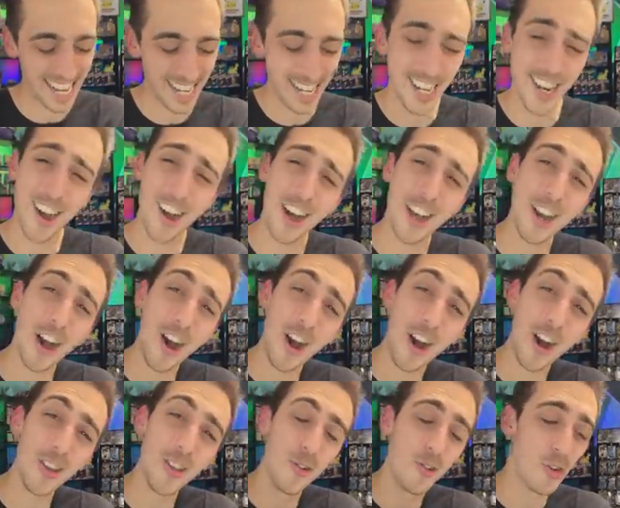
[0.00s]

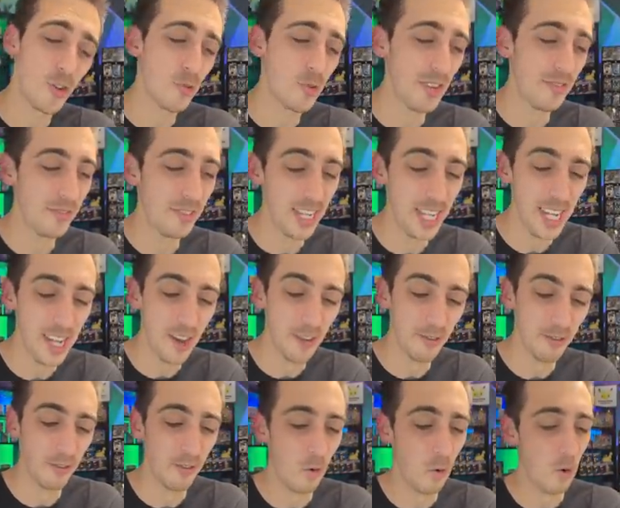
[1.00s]
non-holo Shrifty
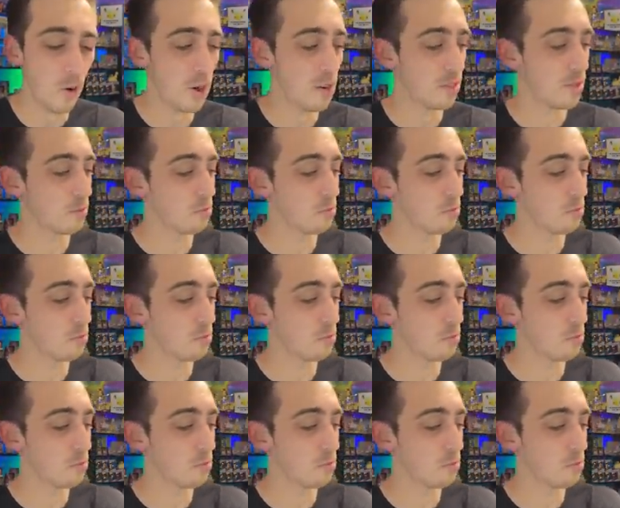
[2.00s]
for the